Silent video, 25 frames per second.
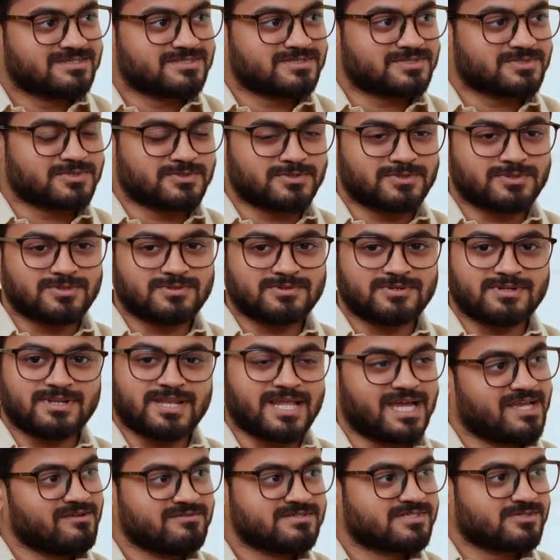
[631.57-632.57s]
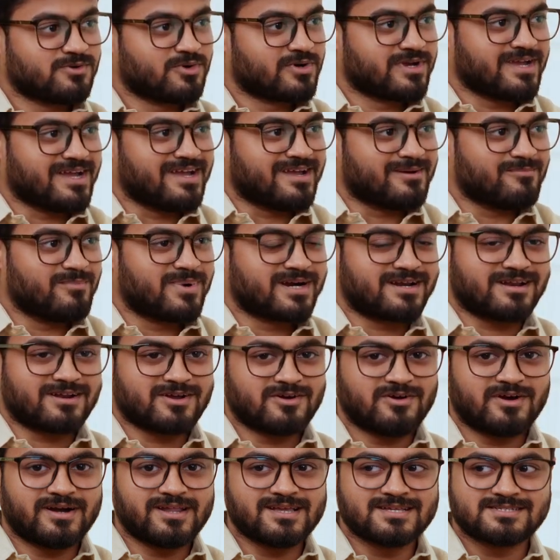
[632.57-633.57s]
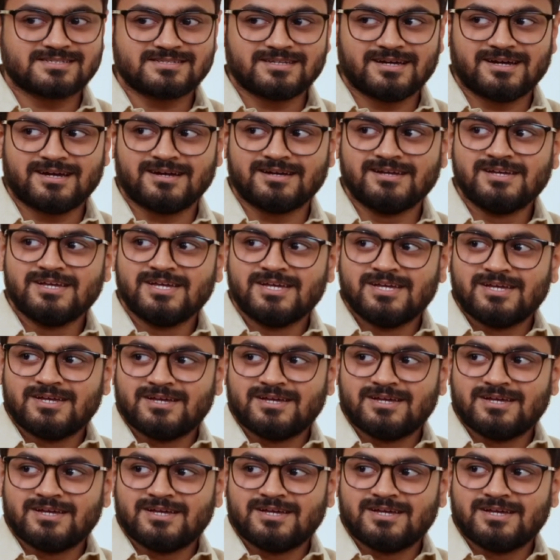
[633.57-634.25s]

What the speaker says: So live is okay, but recordings now,